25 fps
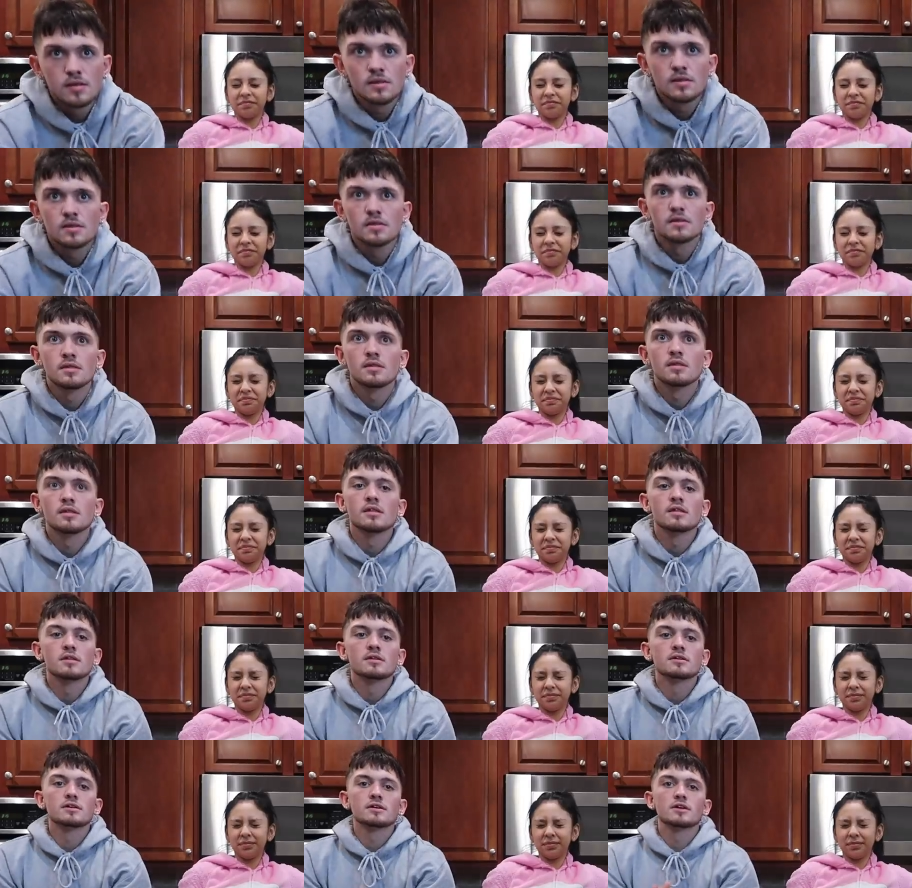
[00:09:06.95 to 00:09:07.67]

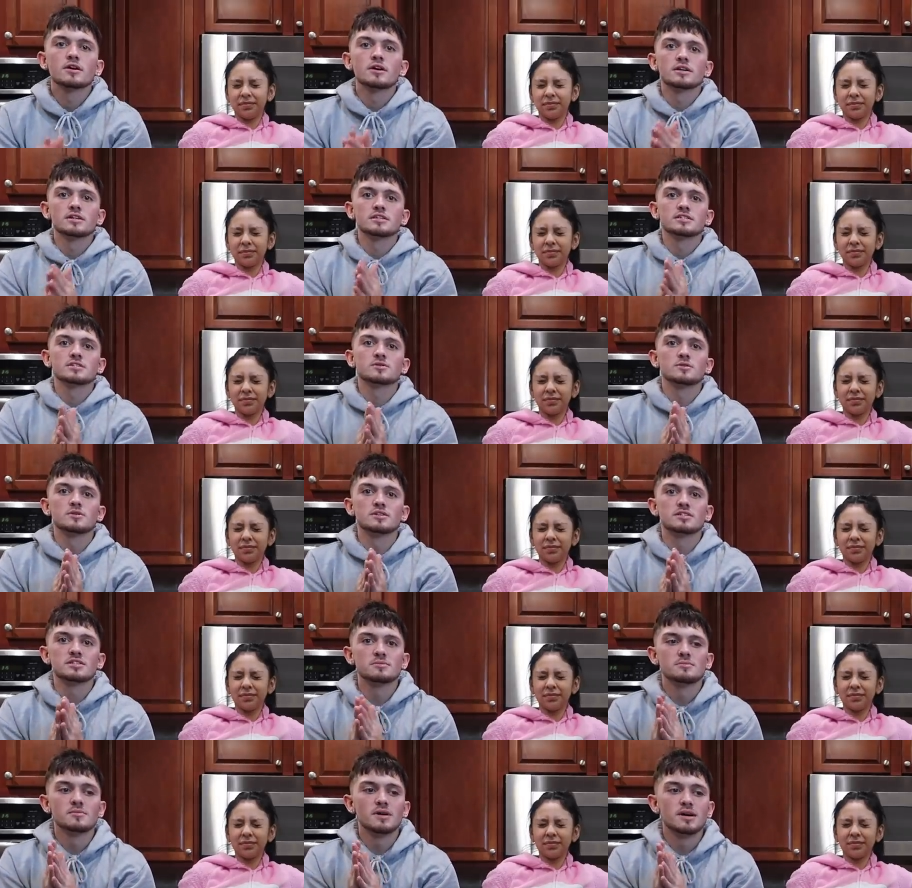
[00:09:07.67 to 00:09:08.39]
Speaker 1: 2, gotta
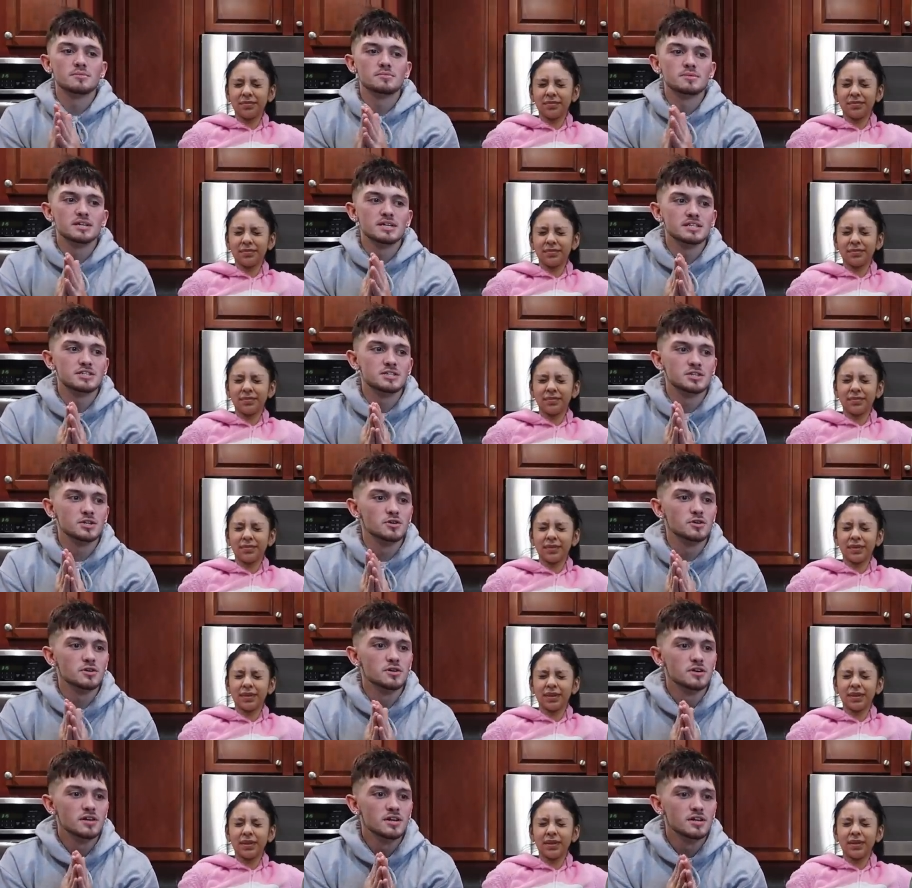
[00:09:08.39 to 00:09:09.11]
switch them up.
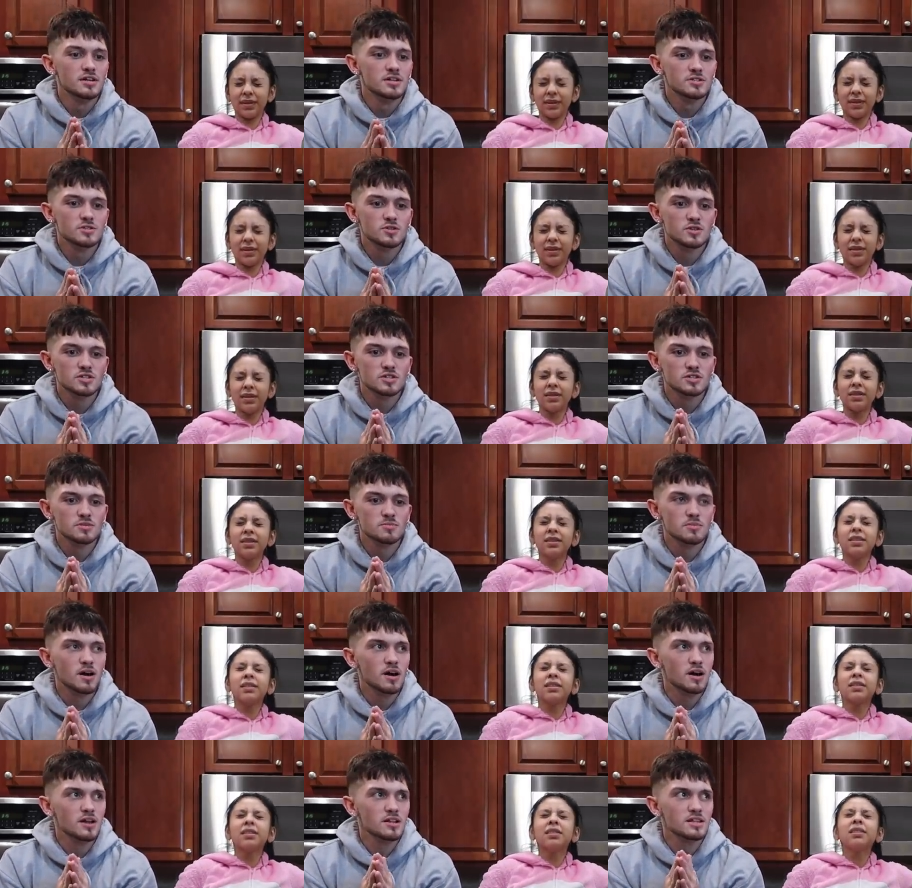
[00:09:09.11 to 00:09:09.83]
D2. Switch
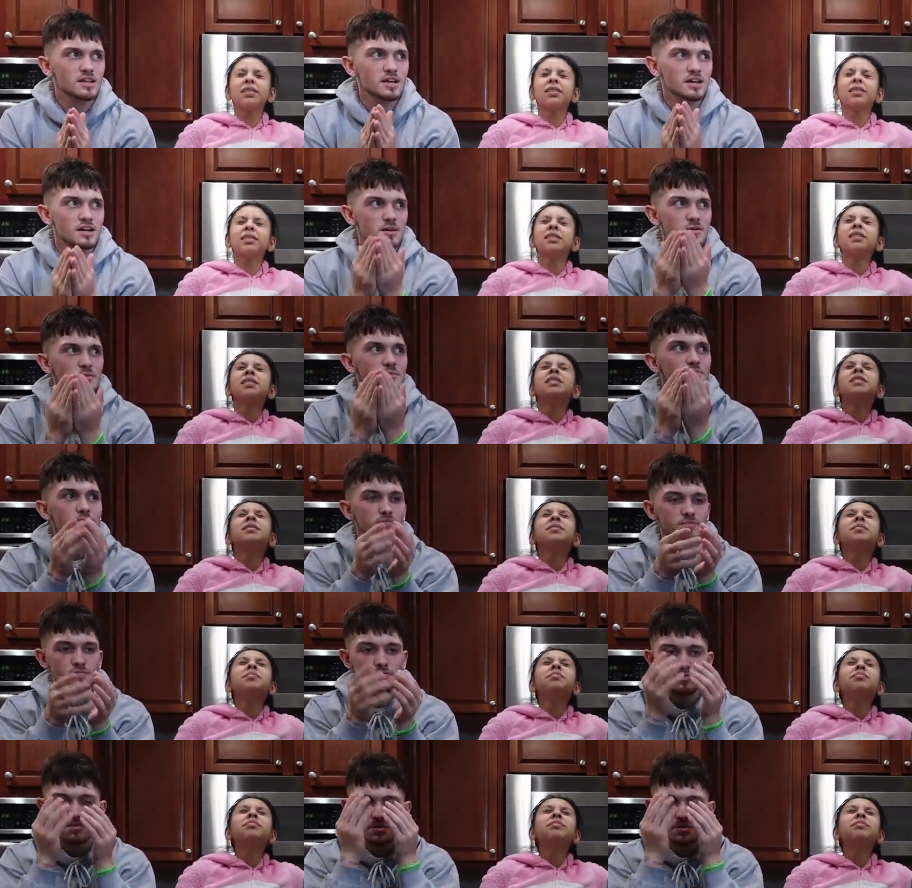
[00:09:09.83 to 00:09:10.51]
them up.